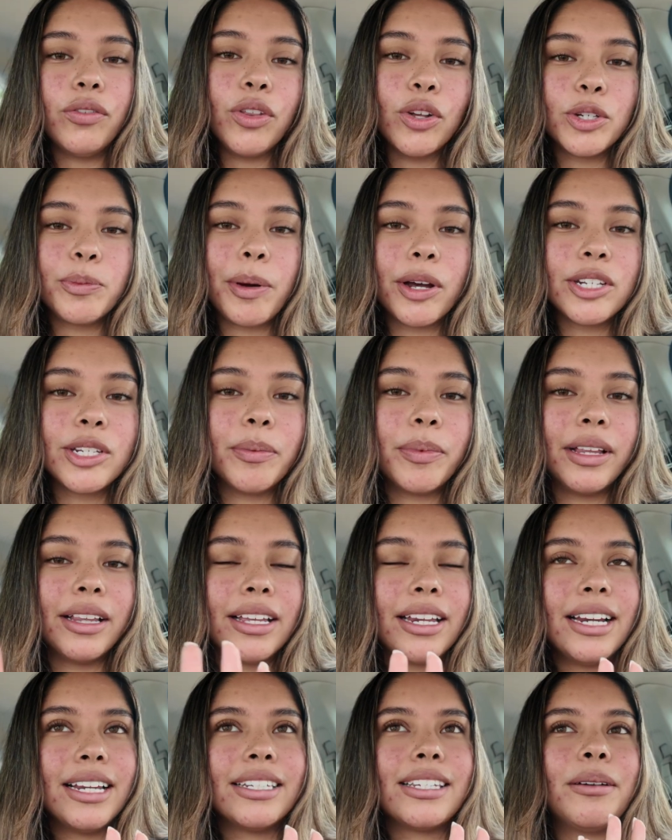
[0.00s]
of those
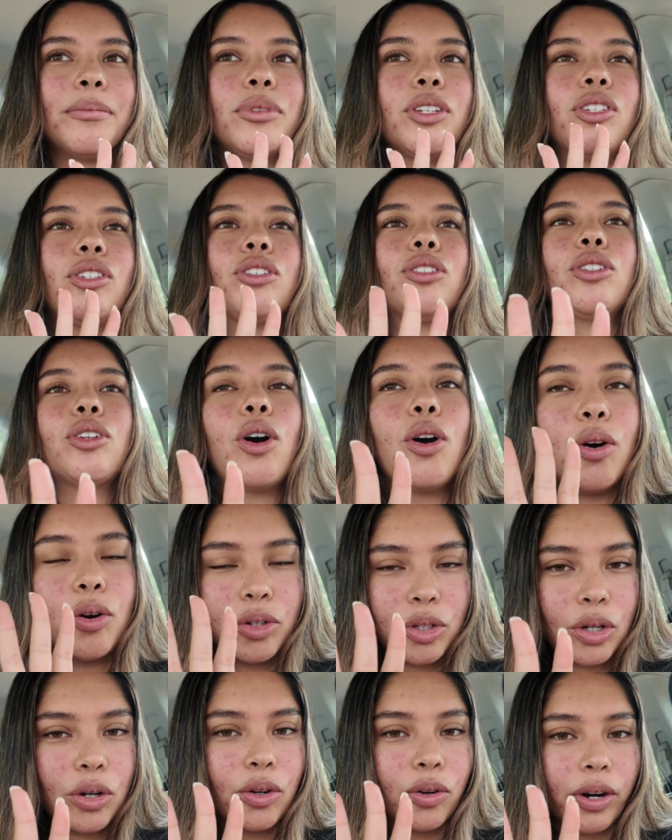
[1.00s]
possibilities, I'm so
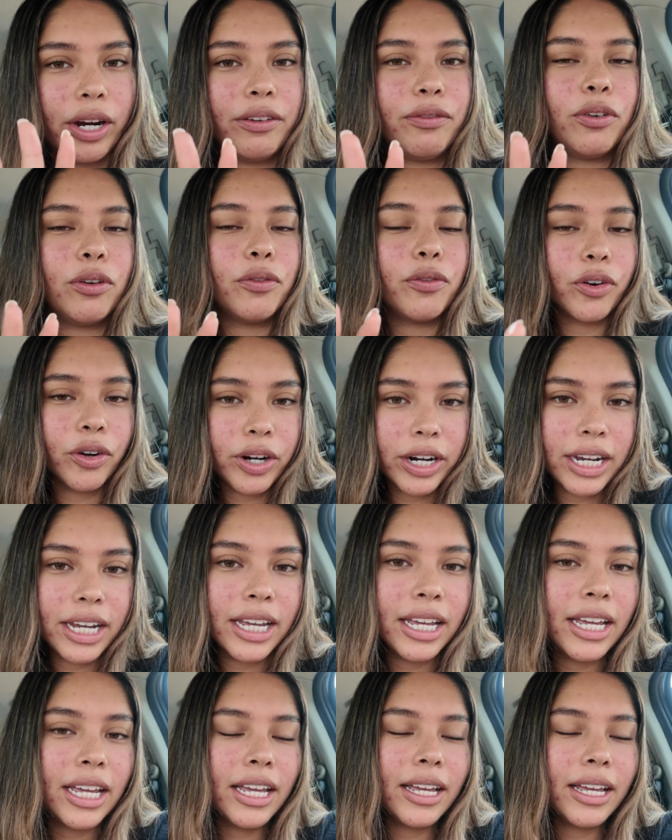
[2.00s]
grateful for it.